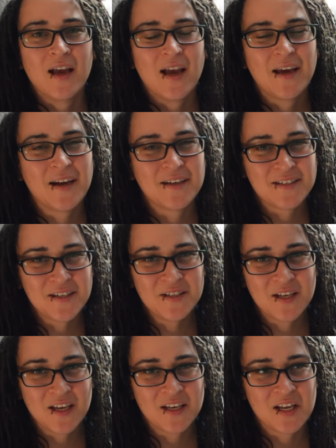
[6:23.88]
And I tend
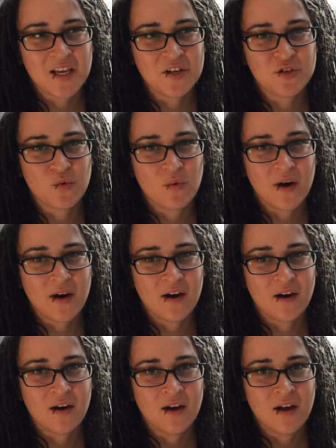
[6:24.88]
to get an itch
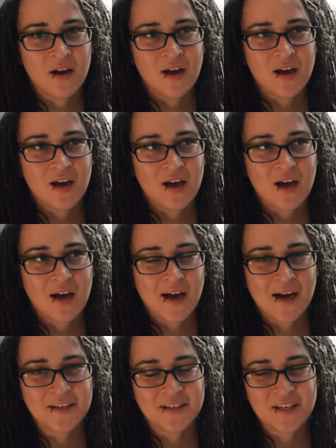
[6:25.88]
where
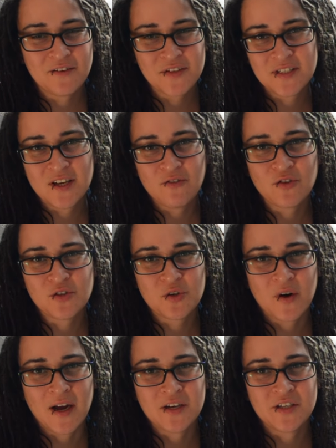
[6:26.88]
I give it several
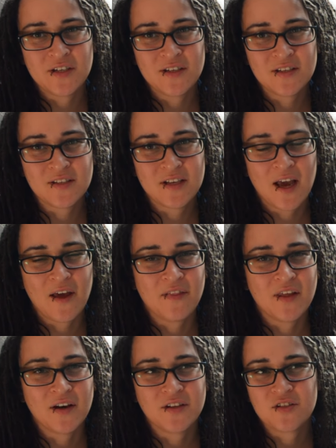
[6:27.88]
scratches
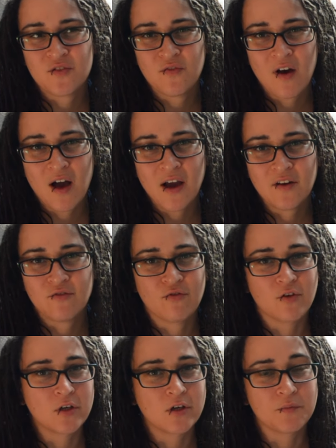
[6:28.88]
and then it's fine
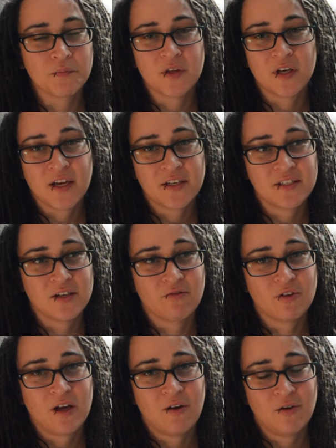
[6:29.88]
for the next
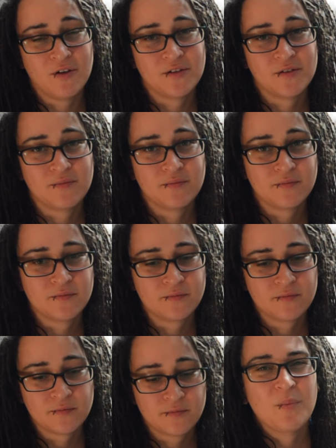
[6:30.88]
several hours.
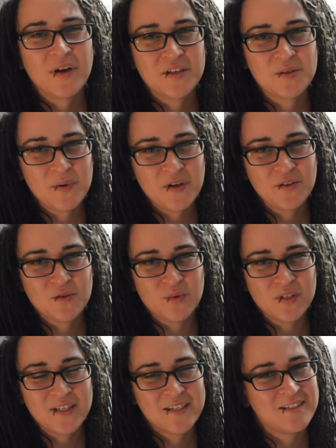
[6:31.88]
My experience
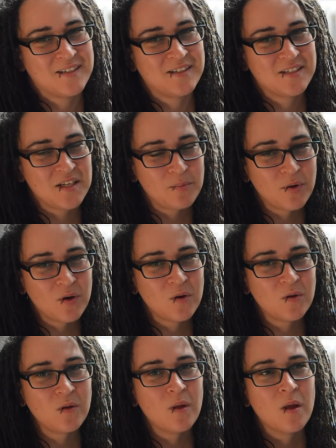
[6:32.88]
really isn't
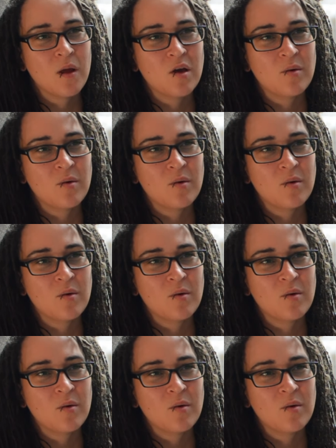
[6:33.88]
typical,